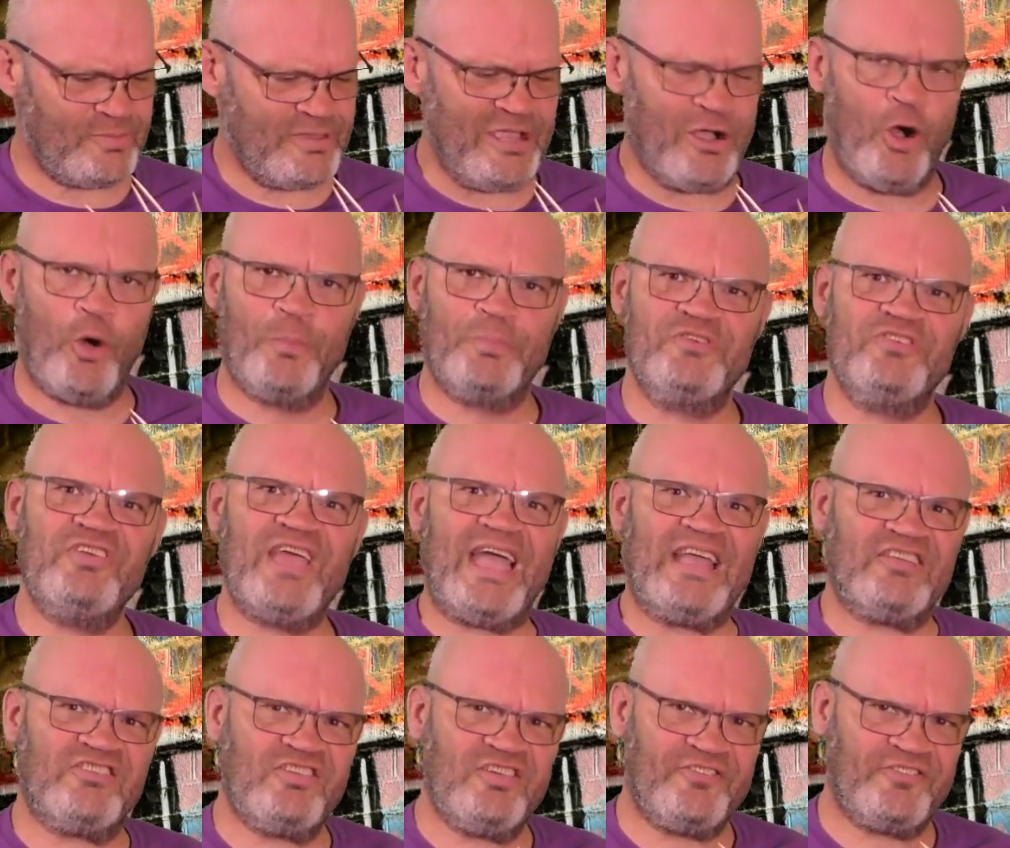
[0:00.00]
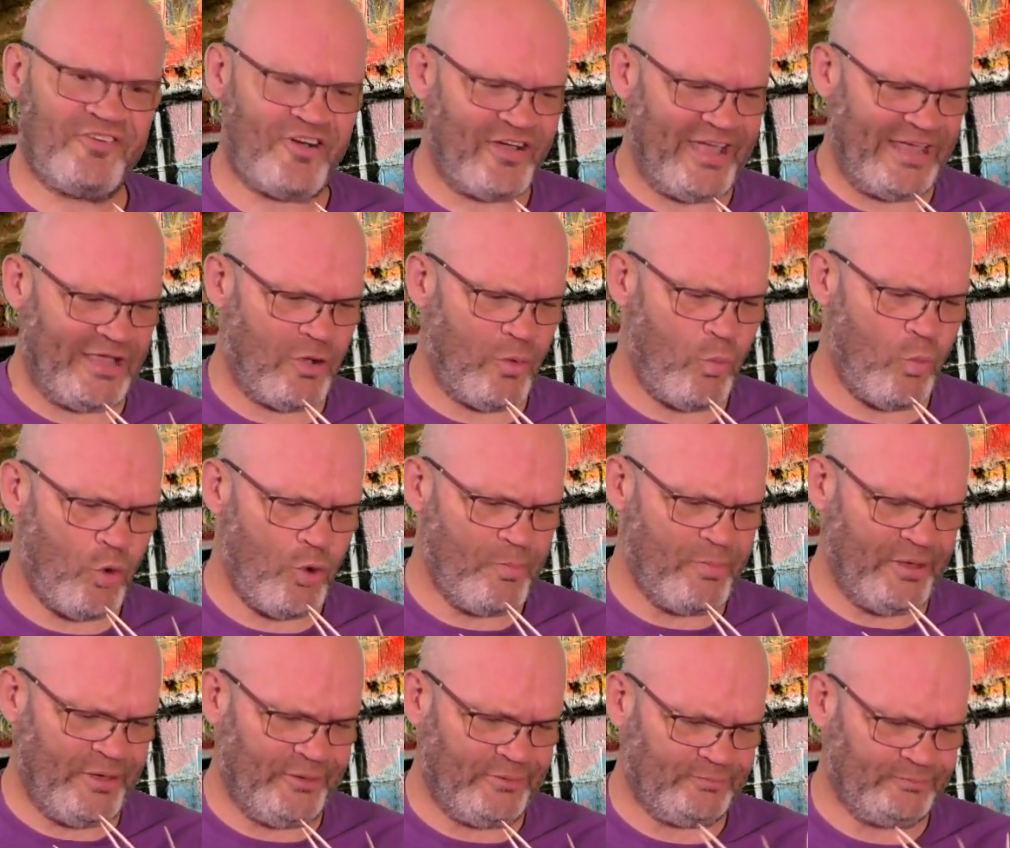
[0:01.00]
at me, objectifying a
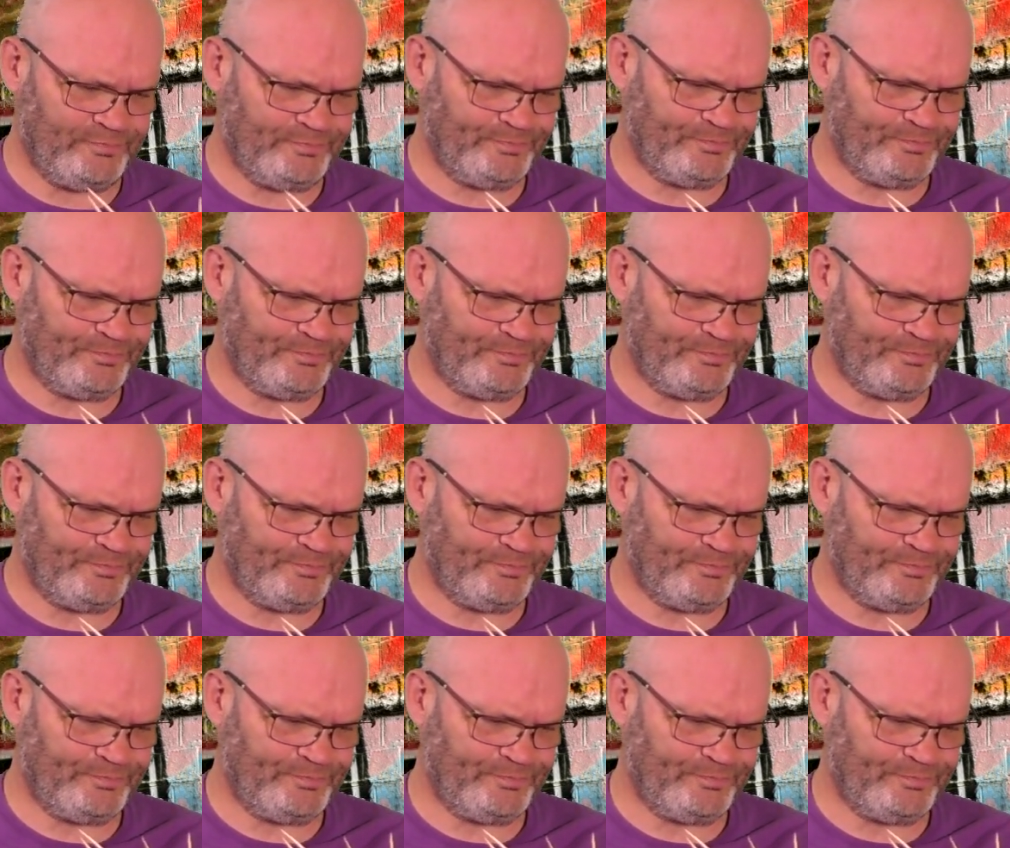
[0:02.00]
woman.